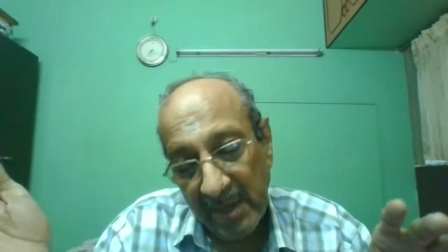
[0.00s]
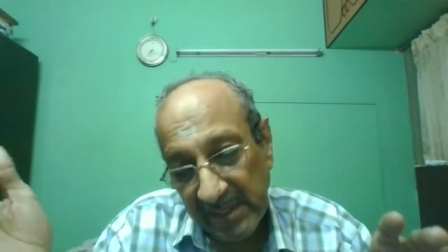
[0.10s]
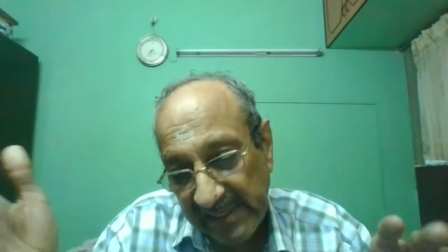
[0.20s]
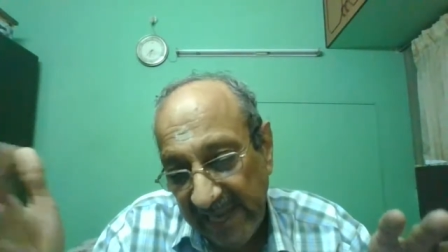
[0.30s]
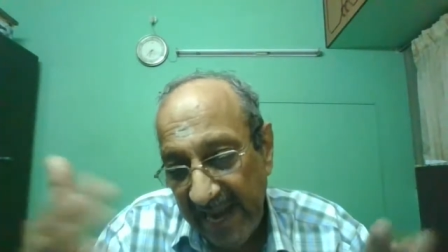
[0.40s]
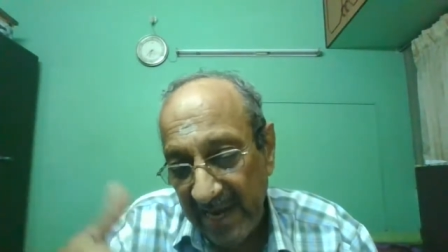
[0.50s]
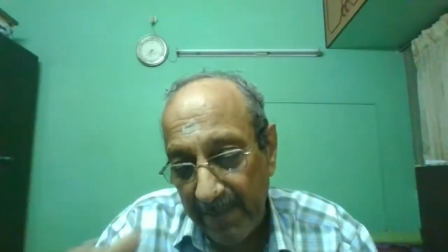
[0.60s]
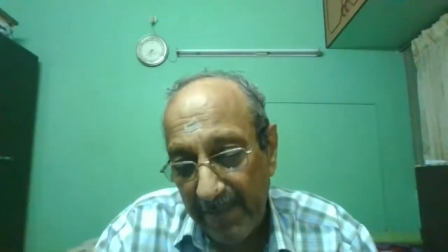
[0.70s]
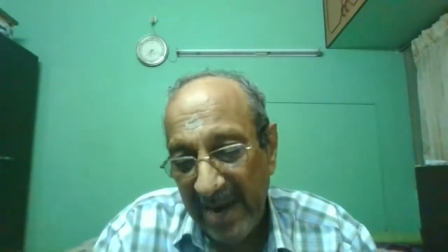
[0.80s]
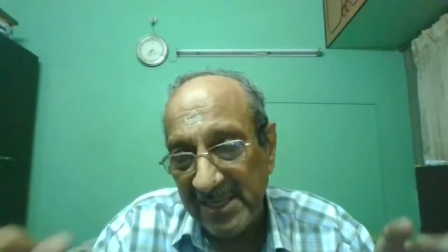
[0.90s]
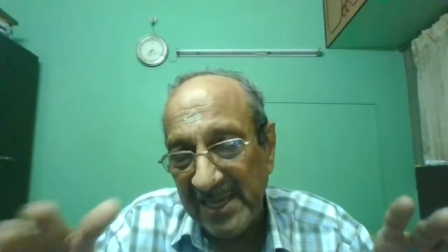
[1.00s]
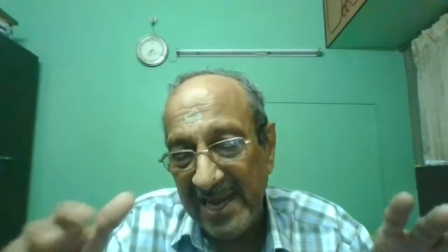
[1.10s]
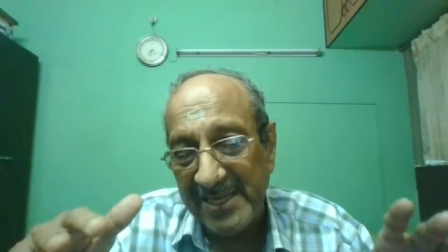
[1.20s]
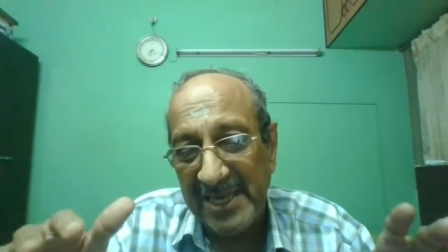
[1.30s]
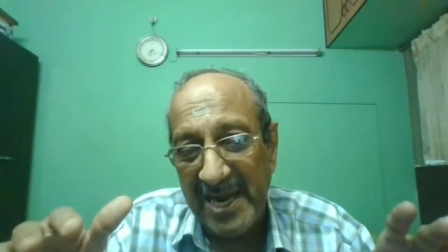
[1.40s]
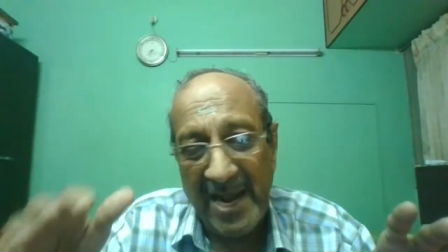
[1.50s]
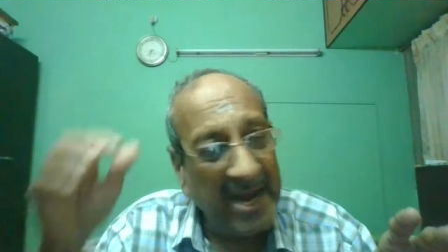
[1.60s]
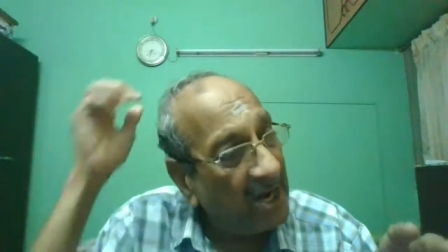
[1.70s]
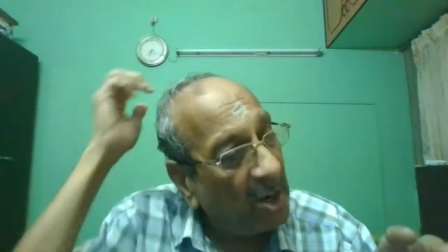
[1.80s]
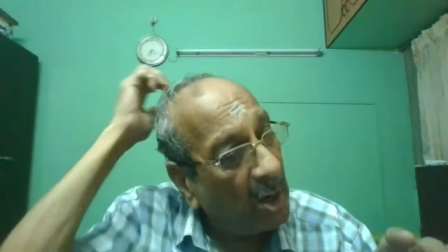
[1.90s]
Say in a branch like Chennai,
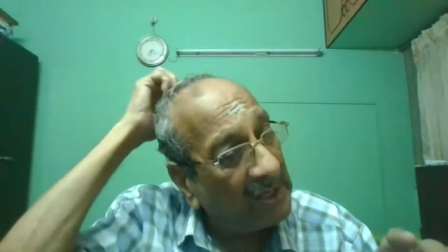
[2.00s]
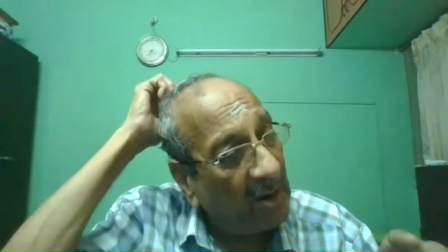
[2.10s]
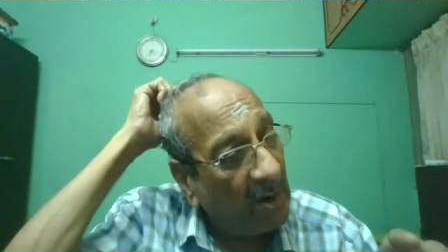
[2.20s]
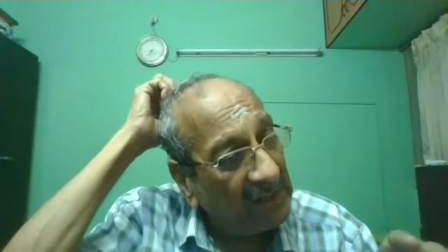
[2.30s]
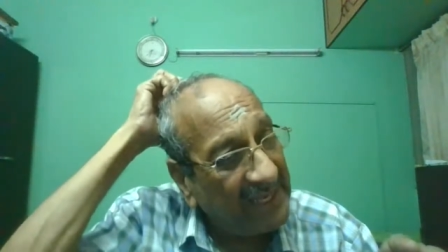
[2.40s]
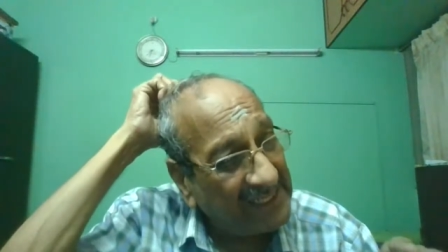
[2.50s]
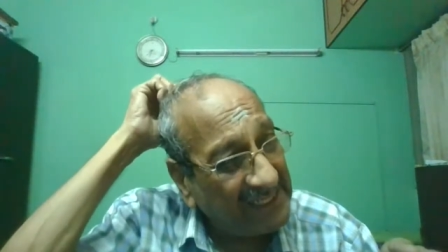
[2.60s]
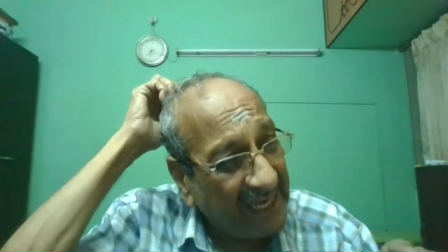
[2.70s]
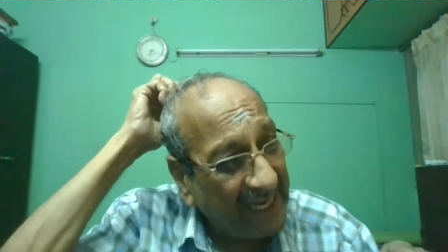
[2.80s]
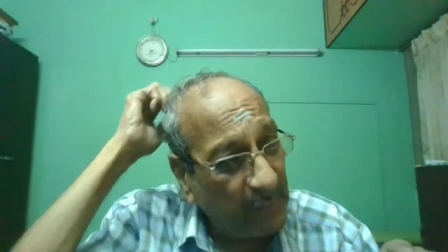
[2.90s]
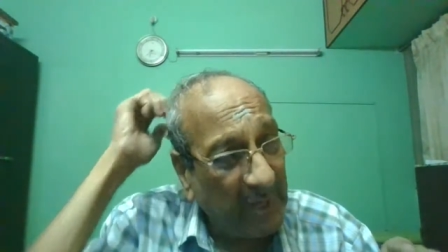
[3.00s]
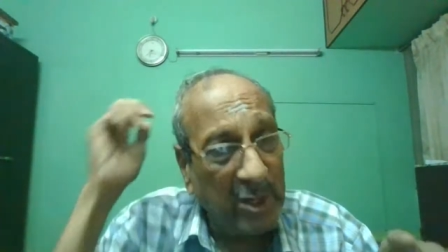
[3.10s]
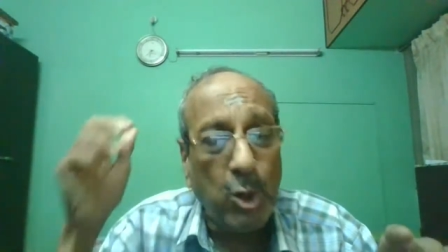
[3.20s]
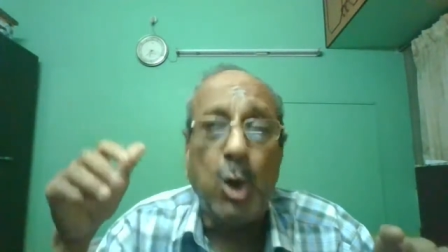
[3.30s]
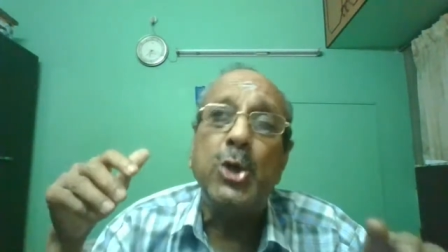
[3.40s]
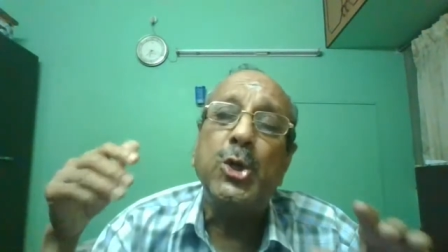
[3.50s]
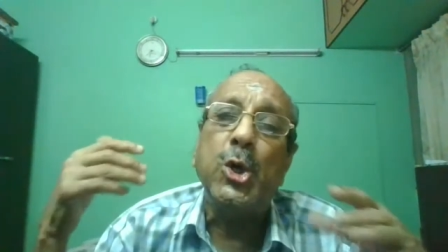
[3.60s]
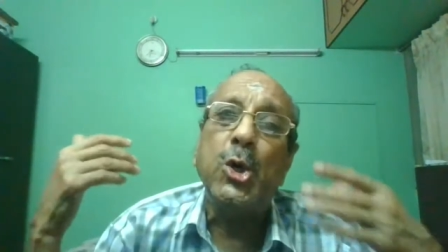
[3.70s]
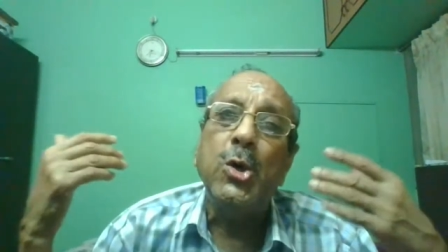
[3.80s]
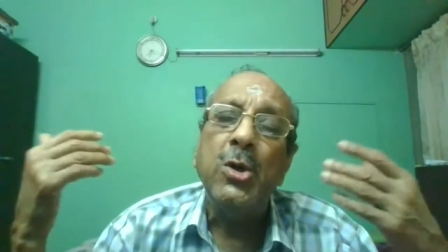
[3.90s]
and all these checks will go
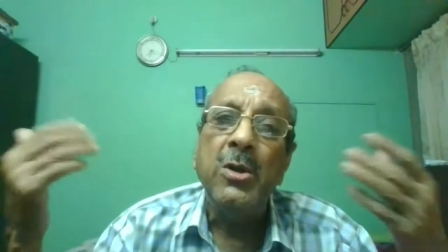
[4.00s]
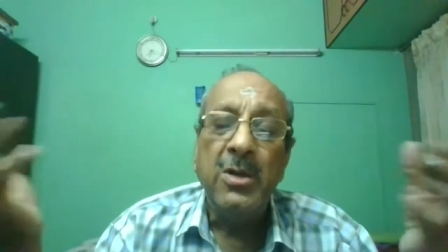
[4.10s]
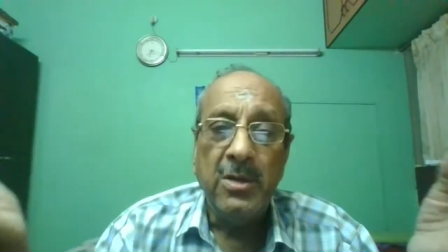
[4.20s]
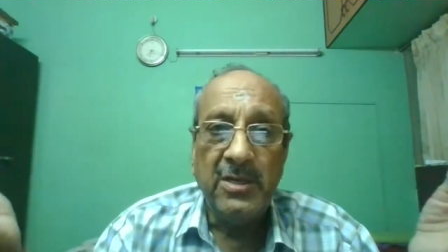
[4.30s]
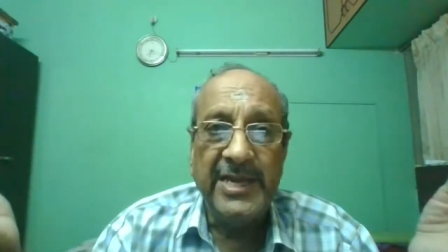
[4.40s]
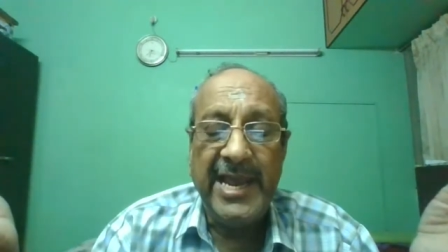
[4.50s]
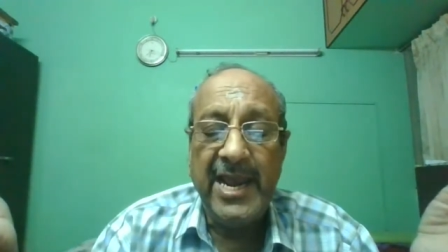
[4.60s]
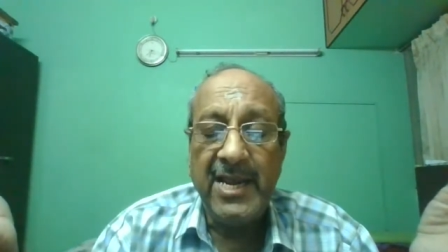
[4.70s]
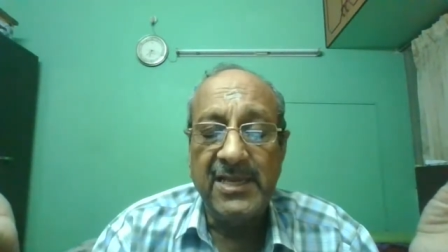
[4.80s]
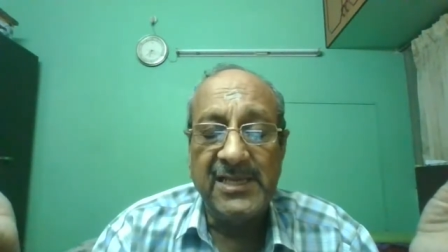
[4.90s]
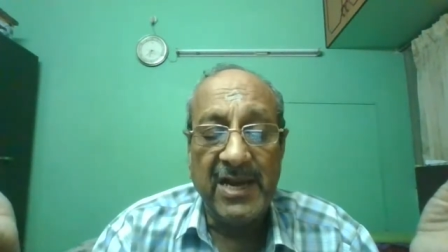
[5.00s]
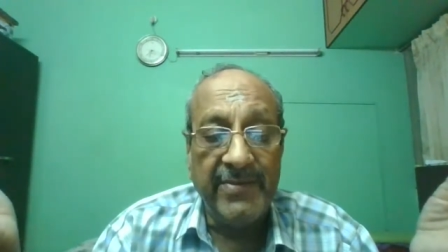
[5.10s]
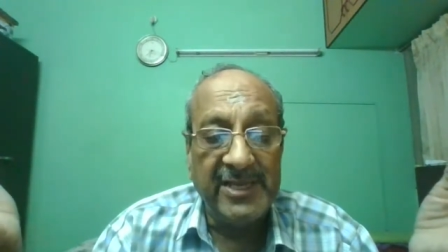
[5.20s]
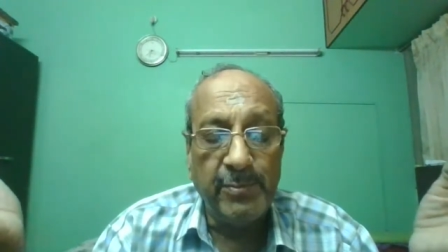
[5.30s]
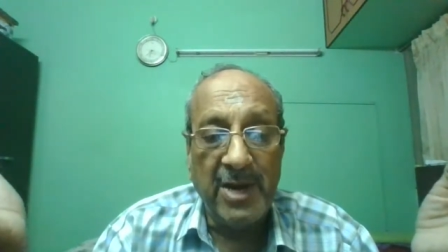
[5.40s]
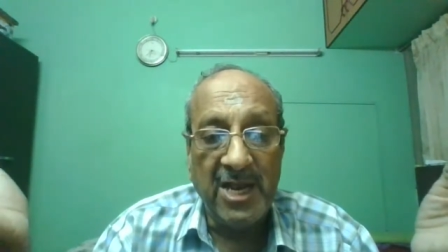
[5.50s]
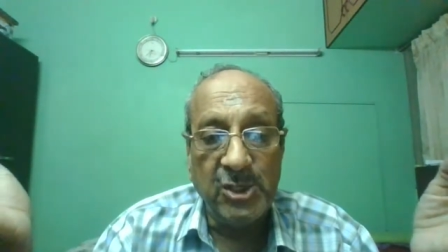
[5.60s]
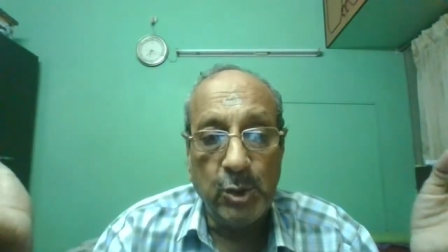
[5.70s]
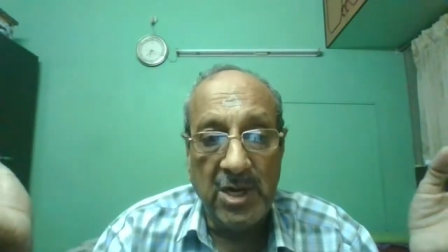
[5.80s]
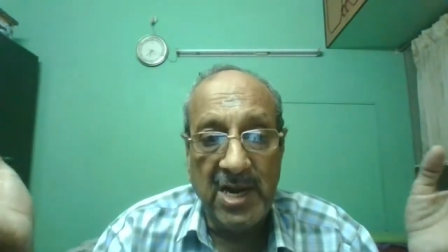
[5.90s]
to the service
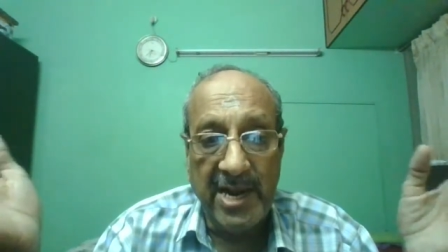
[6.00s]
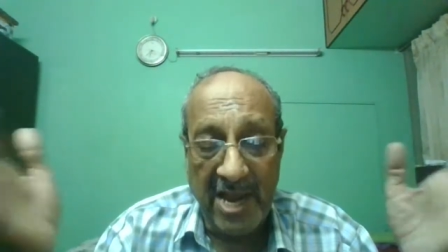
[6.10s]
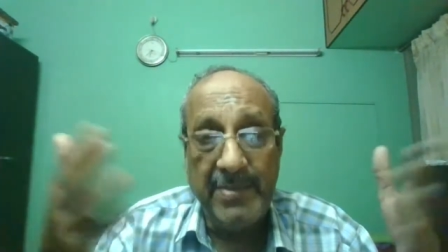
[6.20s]
branch only.